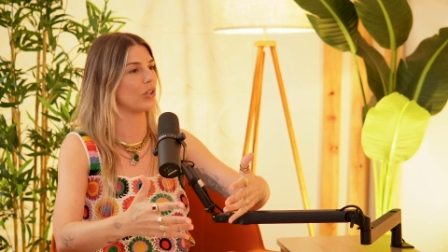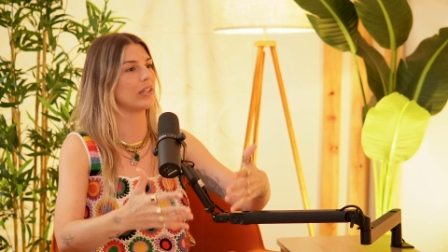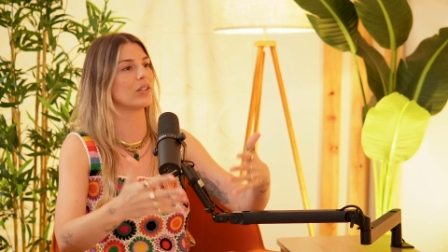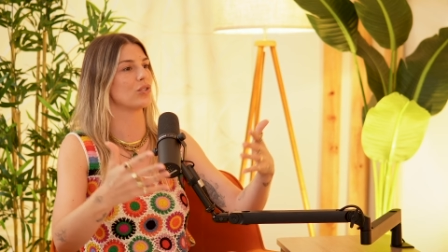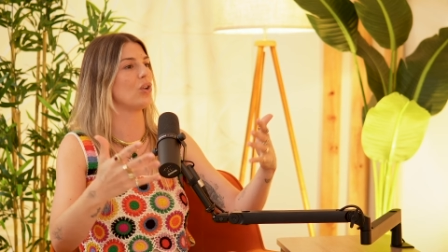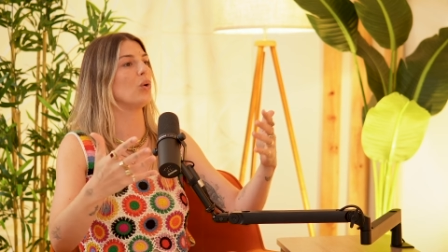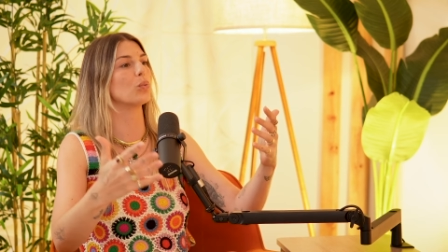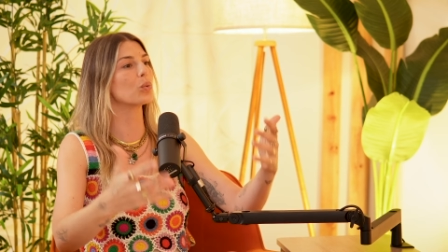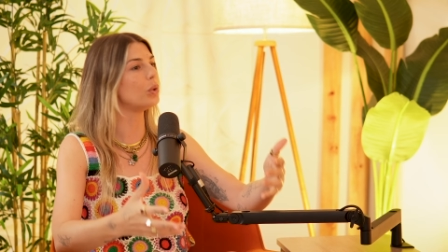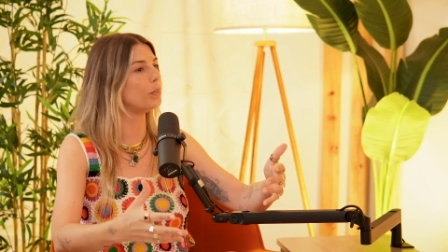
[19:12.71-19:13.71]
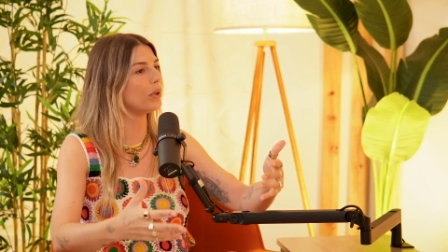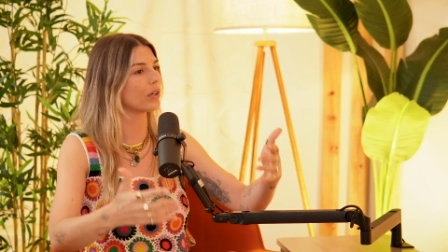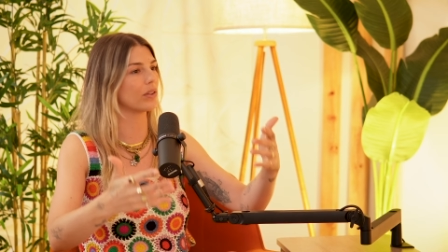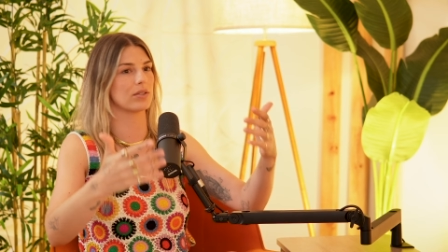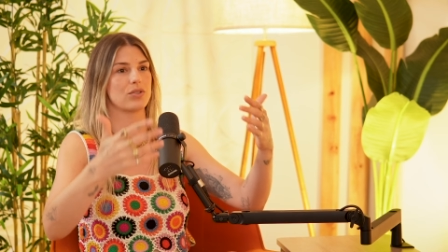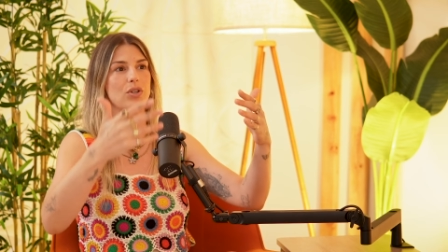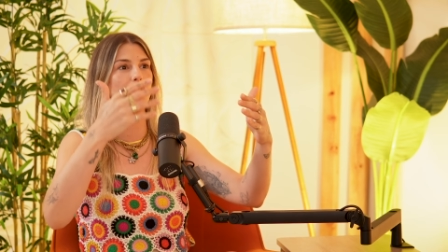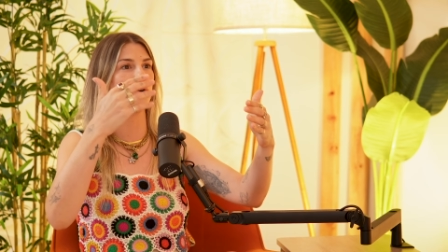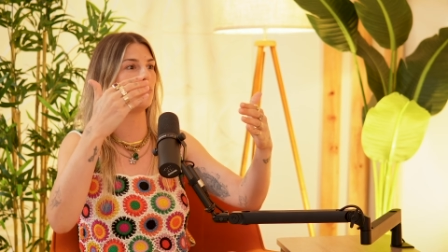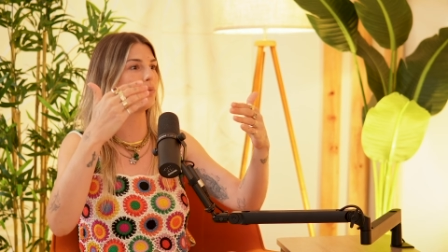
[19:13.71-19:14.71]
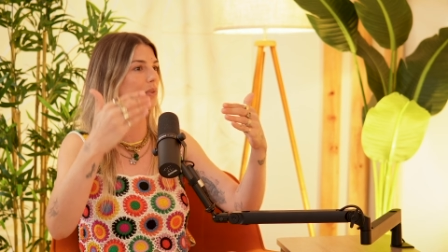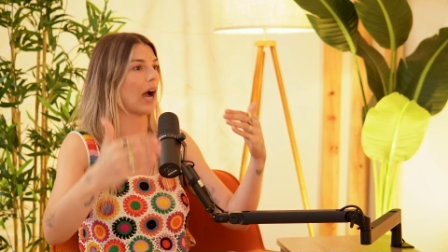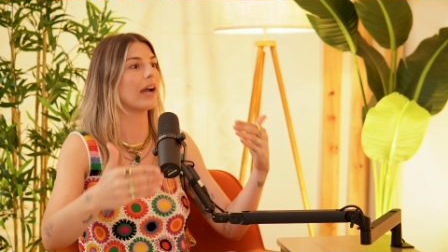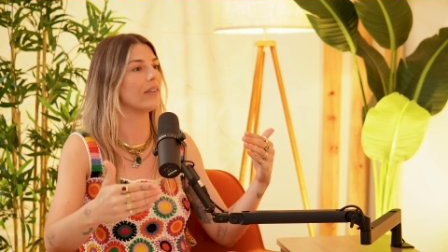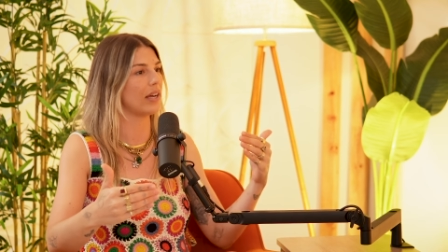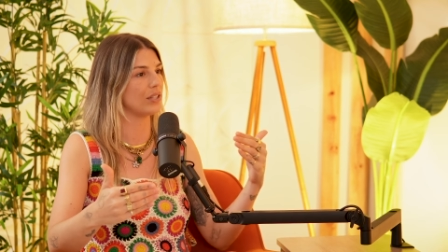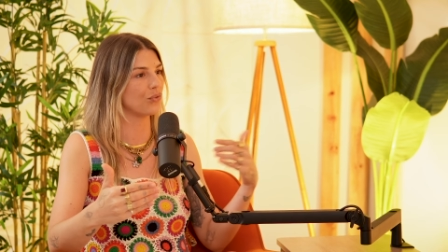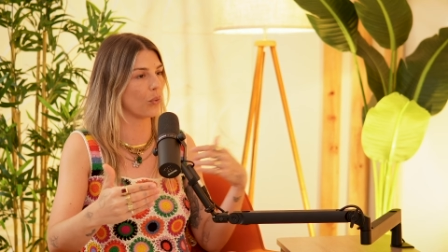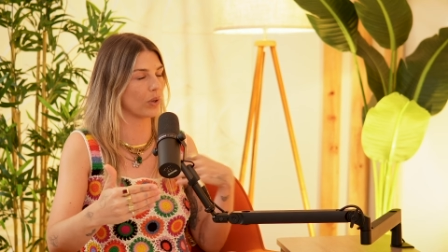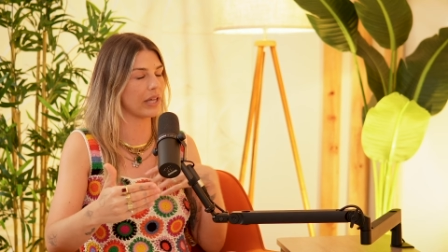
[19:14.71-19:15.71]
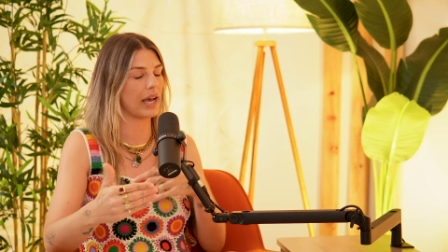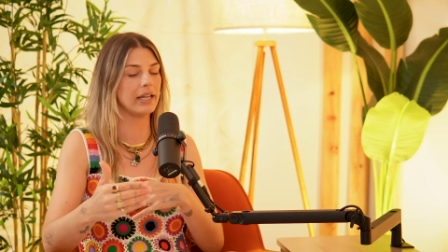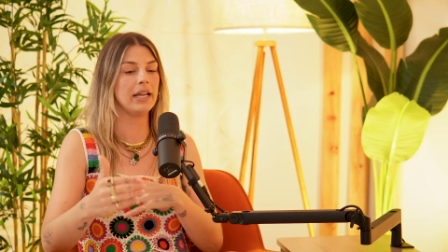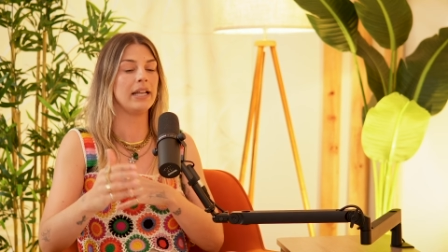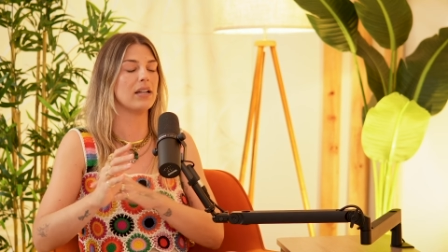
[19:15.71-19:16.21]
Like there's no rule book, there's no guidelines for that.